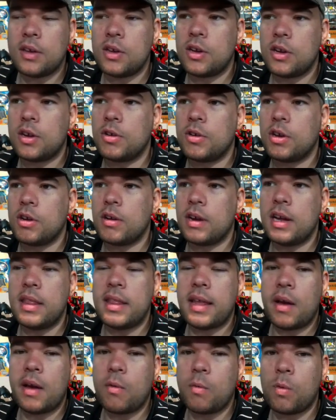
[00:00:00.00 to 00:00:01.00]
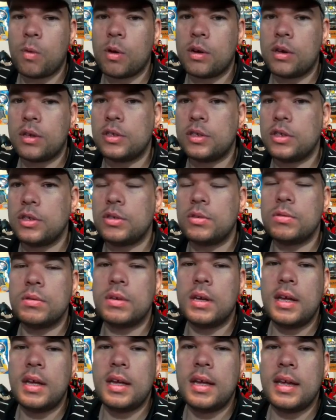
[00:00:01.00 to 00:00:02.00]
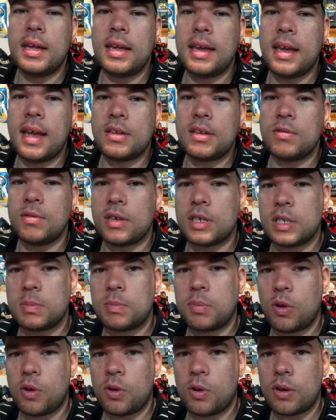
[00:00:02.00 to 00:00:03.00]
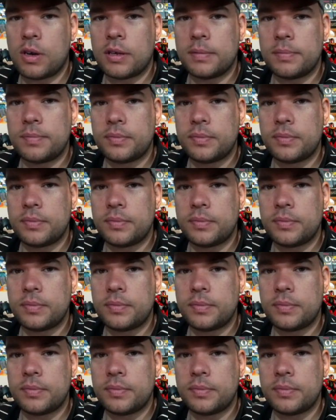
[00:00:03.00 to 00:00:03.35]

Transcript: You know, you're in that world. You get to explore.